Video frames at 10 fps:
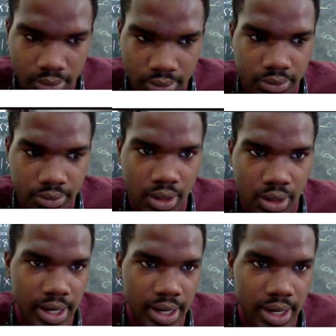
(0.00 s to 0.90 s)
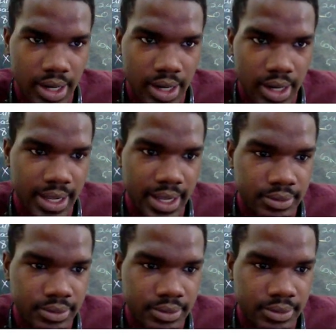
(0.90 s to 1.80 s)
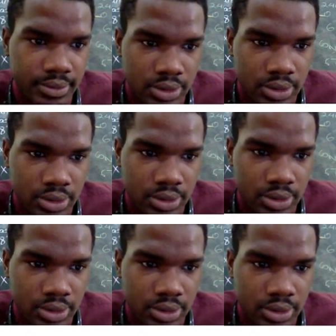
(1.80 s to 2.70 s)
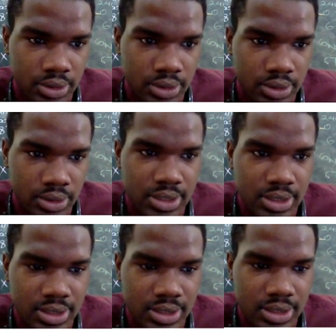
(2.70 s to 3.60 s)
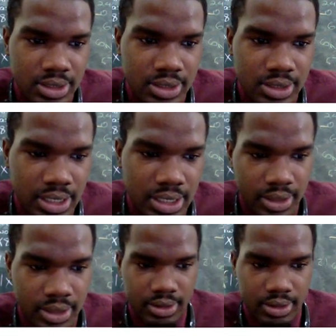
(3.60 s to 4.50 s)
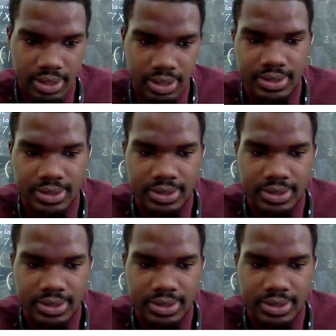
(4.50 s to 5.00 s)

Alright, 9 is C. Yes.